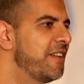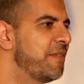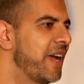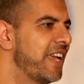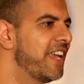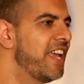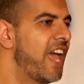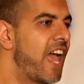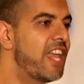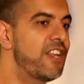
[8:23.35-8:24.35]
Right?
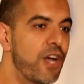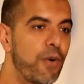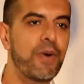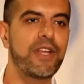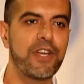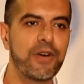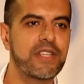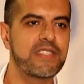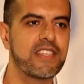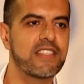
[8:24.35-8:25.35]
And no one
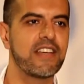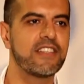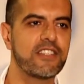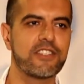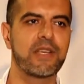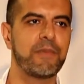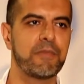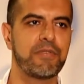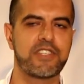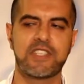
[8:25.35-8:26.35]
notices until
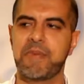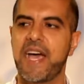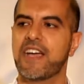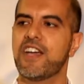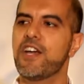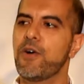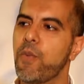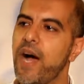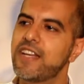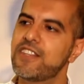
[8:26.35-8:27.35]
someone pushes back.
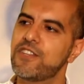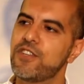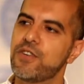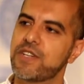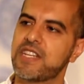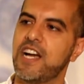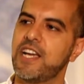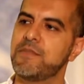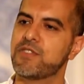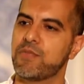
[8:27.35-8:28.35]
Why did the New York
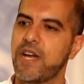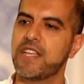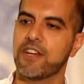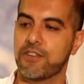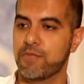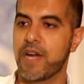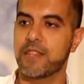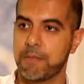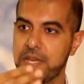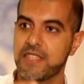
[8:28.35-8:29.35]
Times write
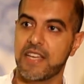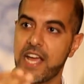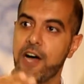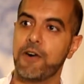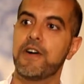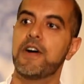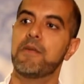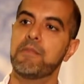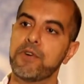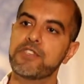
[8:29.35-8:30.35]
the piece on how
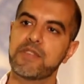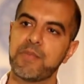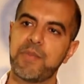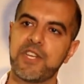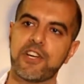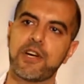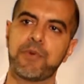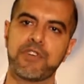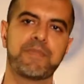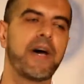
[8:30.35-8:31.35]
Muslim women in Europe
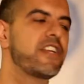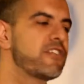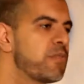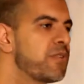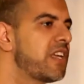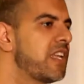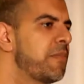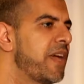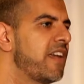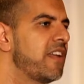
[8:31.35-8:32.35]
are responding to the burkini
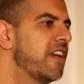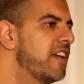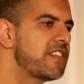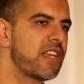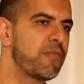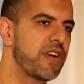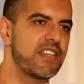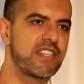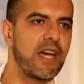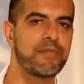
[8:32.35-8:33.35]
ban? Some wear
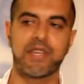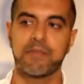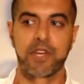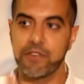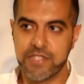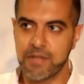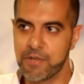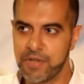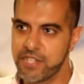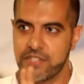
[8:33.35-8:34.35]
hijab, some don't, some
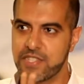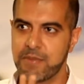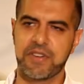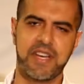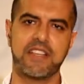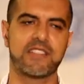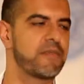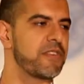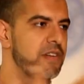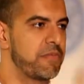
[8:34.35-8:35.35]
are religious, some are not,
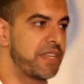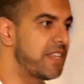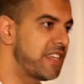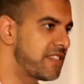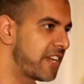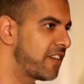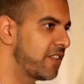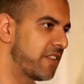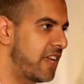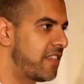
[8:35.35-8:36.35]
some are completely
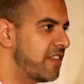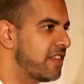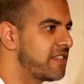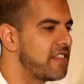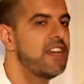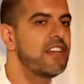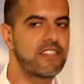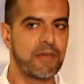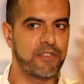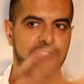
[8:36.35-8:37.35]
secular, atheist,
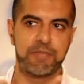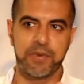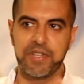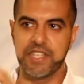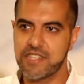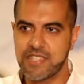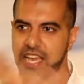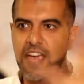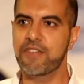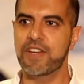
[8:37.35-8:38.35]
some are super religious,
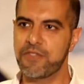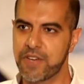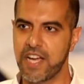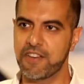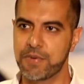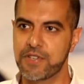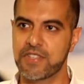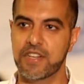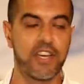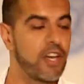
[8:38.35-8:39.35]
like every different kind of
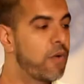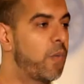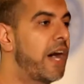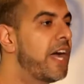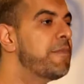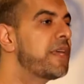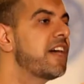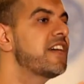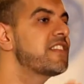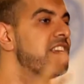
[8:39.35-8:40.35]
person. Why?
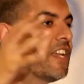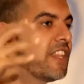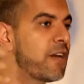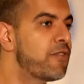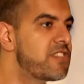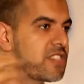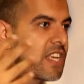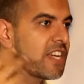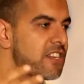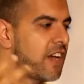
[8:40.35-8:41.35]
Because there was
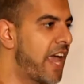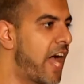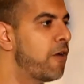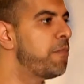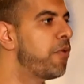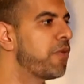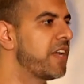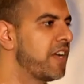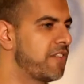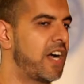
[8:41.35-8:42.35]
such an
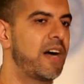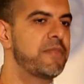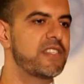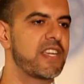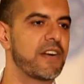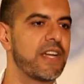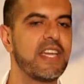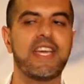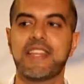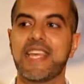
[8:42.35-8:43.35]
outpouring of commentary
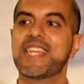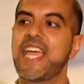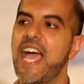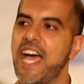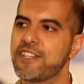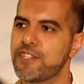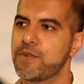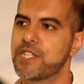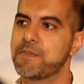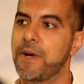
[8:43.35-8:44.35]
that they had to
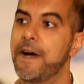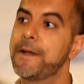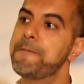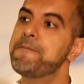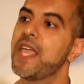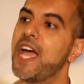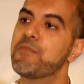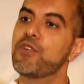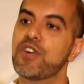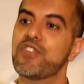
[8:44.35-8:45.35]
respond, and
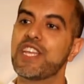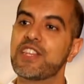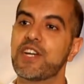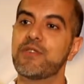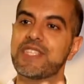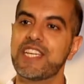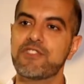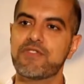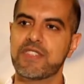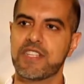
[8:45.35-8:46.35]
moreover, they thought it was
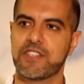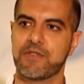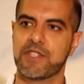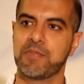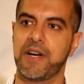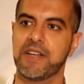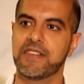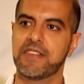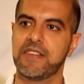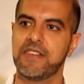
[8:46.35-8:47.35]
interesting to respond,
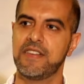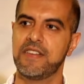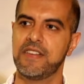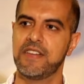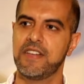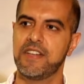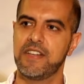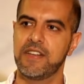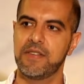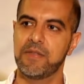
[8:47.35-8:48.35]

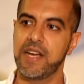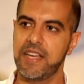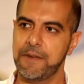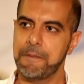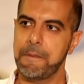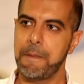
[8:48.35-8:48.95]
right?